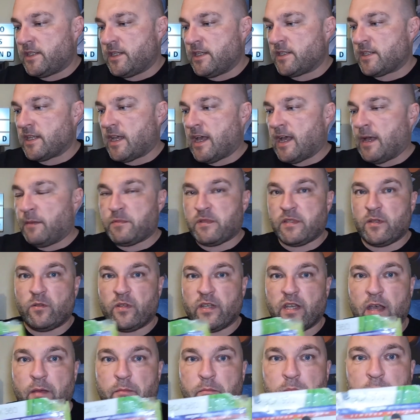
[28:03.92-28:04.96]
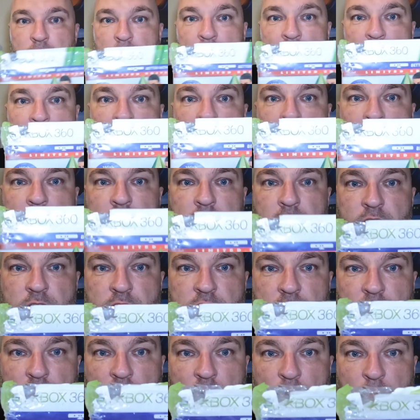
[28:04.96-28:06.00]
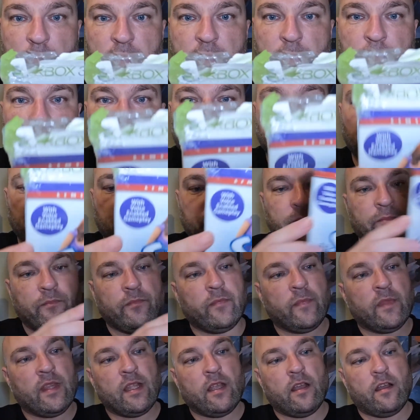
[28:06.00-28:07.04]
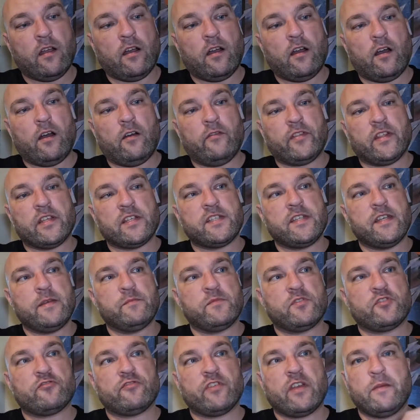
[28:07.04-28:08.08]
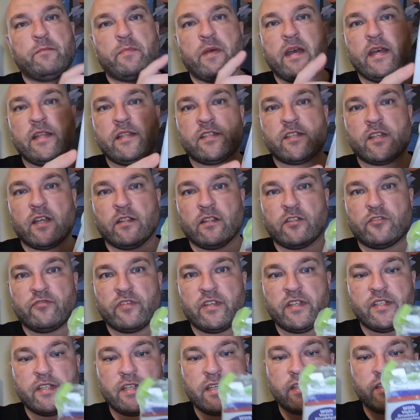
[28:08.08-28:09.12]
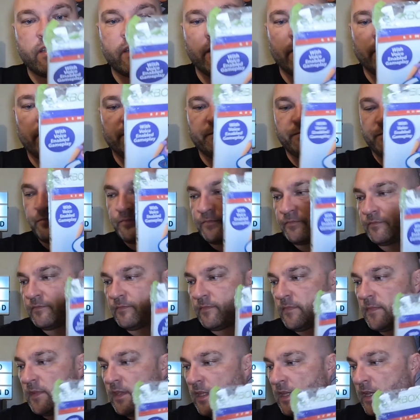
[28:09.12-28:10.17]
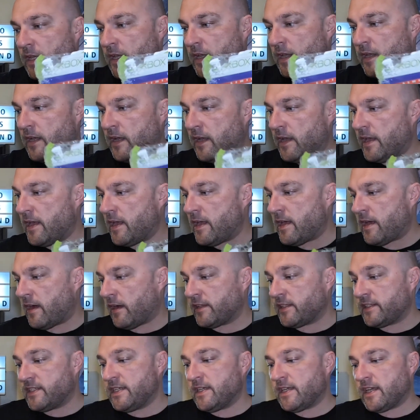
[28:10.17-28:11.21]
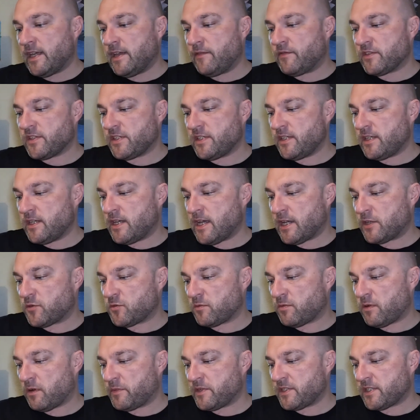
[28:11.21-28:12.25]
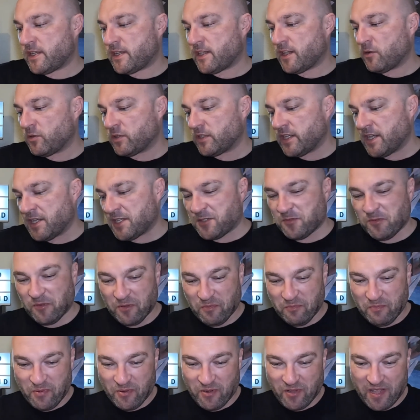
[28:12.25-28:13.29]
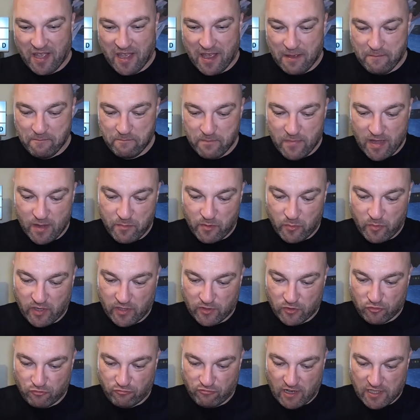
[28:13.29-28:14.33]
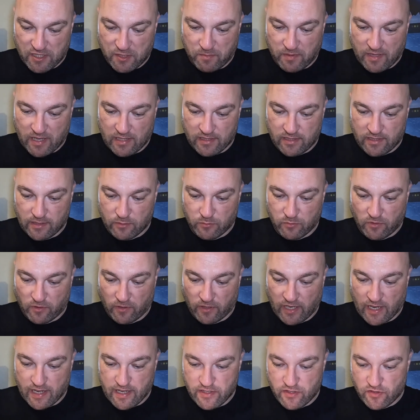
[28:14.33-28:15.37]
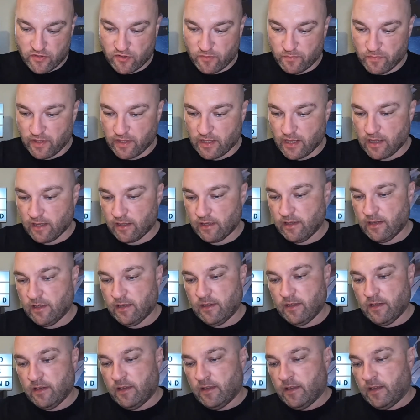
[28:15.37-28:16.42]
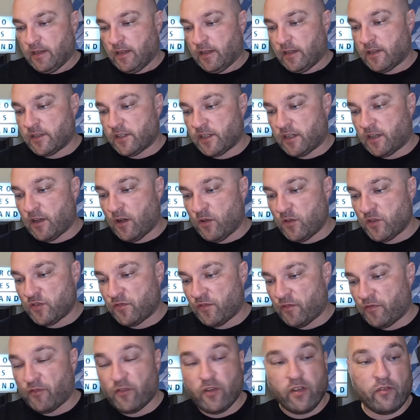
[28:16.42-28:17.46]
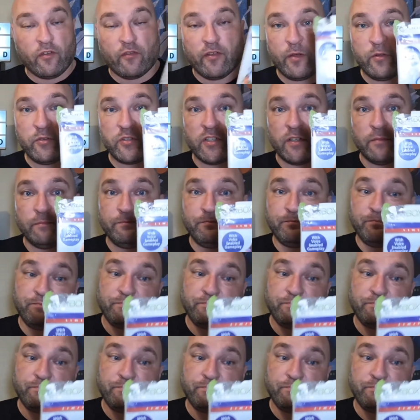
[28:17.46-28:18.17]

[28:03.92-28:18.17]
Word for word: this absolutely immaculate condition copy of The Sims three Pets on the three sixty. Uh, I think even C E X would probably say no to this one, but um, maybe we can transplant it into another case or something like that, because it goes for five or voucher.